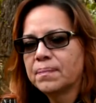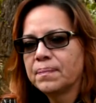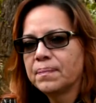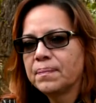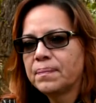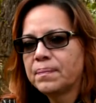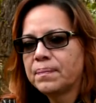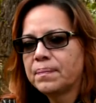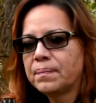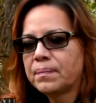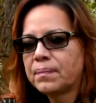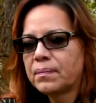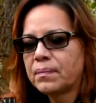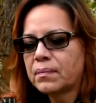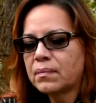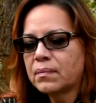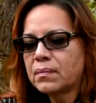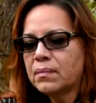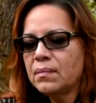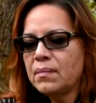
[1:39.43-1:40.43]

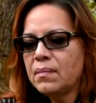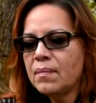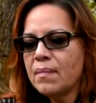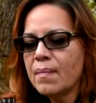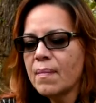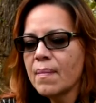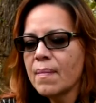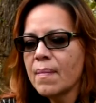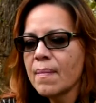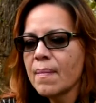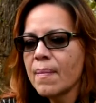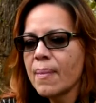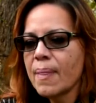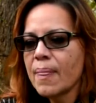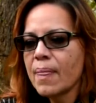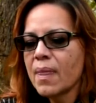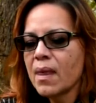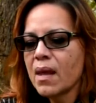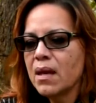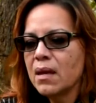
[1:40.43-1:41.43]

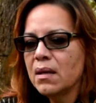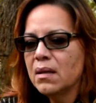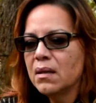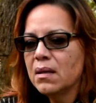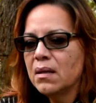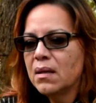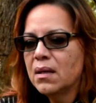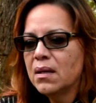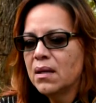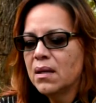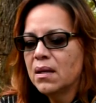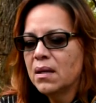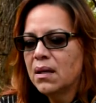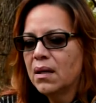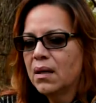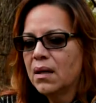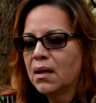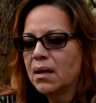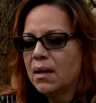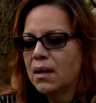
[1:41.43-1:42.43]

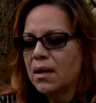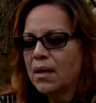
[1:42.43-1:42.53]
(no one is talking)